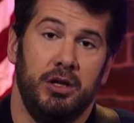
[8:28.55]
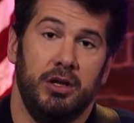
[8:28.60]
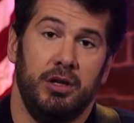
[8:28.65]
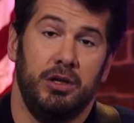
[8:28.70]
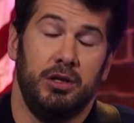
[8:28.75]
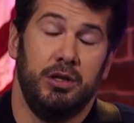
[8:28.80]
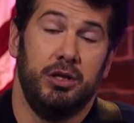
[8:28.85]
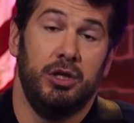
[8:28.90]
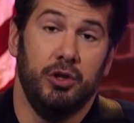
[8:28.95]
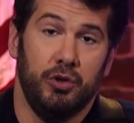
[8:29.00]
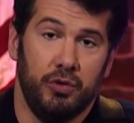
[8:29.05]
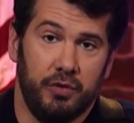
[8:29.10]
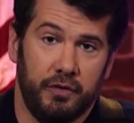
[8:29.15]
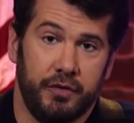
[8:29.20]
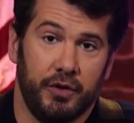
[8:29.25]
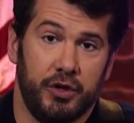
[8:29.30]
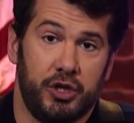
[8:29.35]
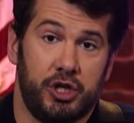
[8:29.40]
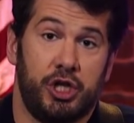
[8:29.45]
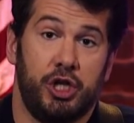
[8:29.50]
you
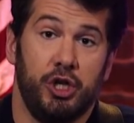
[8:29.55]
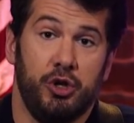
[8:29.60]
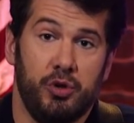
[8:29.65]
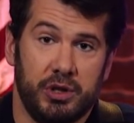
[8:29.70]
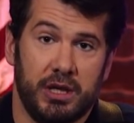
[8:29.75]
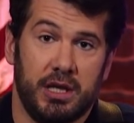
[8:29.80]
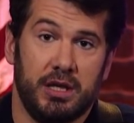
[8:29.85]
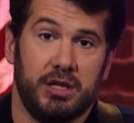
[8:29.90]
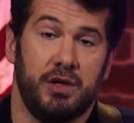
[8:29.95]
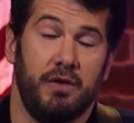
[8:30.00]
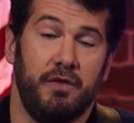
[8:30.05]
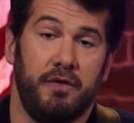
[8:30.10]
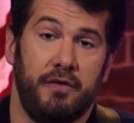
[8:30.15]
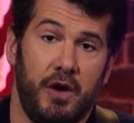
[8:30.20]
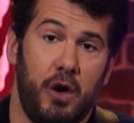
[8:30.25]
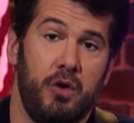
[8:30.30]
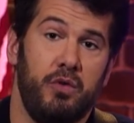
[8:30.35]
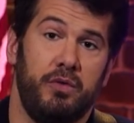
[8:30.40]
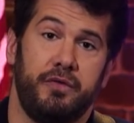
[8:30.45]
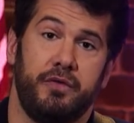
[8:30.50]
for choosing to
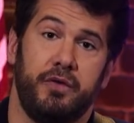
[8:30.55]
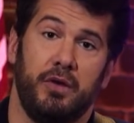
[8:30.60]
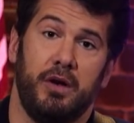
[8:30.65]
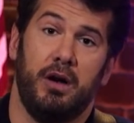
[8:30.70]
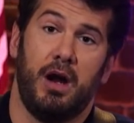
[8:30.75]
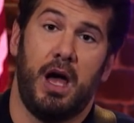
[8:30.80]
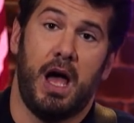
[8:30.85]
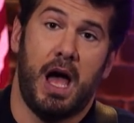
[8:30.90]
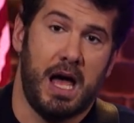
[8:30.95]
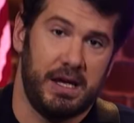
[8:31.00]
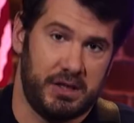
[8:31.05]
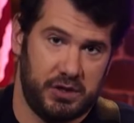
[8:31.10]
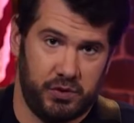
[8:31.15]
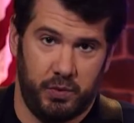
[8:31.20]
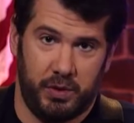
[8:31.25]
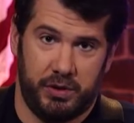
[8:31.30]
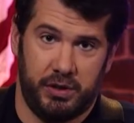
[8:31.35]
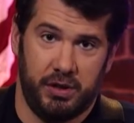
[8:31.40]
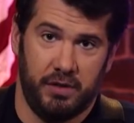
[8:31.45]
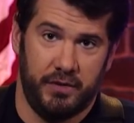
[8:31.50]
vote for
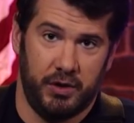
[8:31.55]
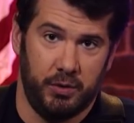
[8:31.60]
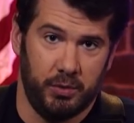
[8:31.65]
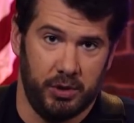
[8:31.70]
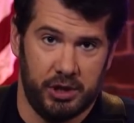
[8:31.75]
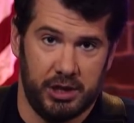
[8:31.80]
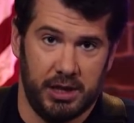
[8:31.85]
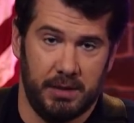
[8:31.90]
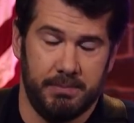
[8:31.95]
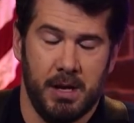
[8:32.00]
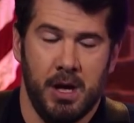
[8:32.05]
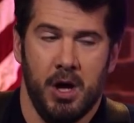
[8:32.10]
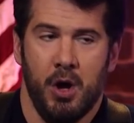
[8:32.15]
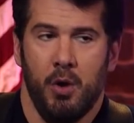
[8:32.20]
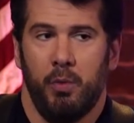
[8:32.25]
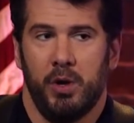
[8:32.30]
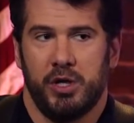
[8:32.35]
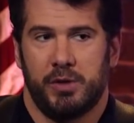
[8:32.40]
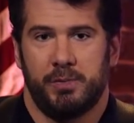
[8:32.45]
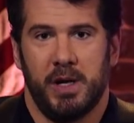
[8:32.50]
us with your viewership,
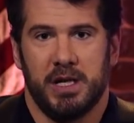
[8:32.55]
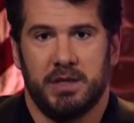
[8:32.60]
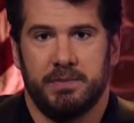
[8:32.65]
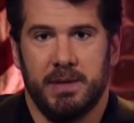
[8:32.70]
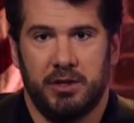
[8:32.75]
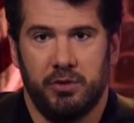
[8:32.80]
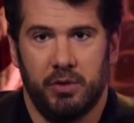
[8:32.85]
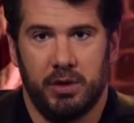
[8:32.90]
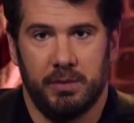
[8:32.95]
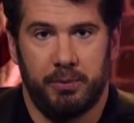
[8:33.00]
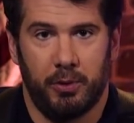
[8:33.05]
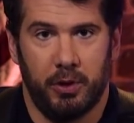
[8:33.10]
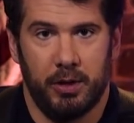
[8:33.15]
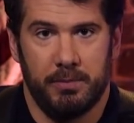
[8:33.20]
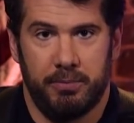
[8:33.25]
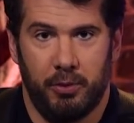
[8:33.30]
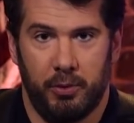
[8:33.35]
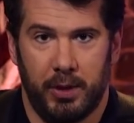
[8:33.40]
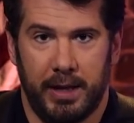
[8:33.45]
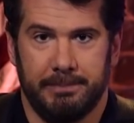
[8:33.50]
which brings me to an
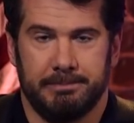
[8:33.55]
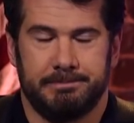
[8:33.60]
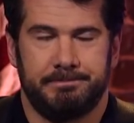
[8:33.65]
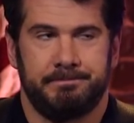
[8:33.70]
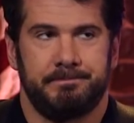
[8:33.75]
important point.